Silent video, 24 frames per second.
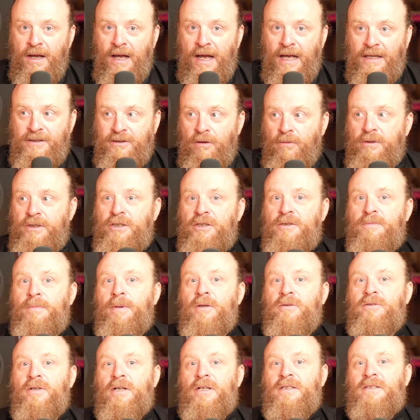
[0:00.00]
And so it just
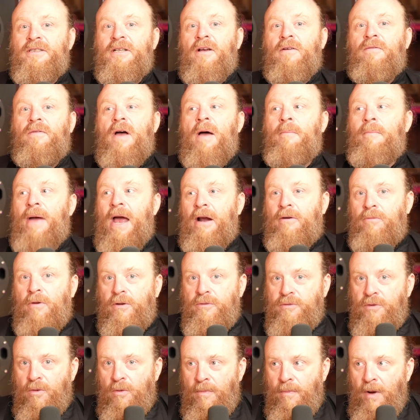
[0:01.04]
builds on itself, a macro
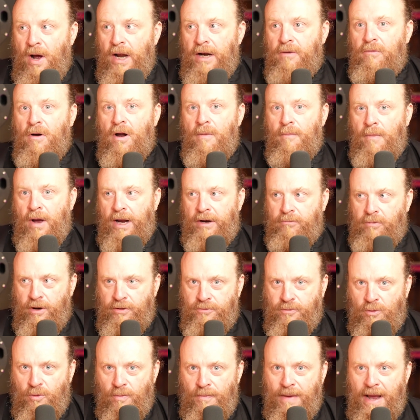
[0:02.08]
to a micro, a micro
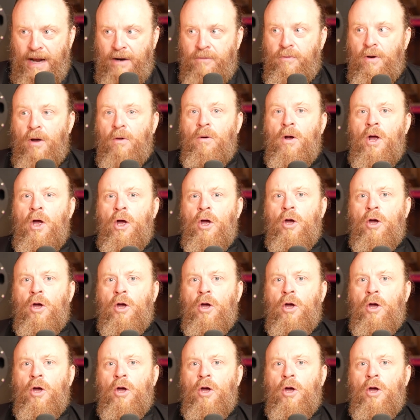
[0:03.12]
to a macro.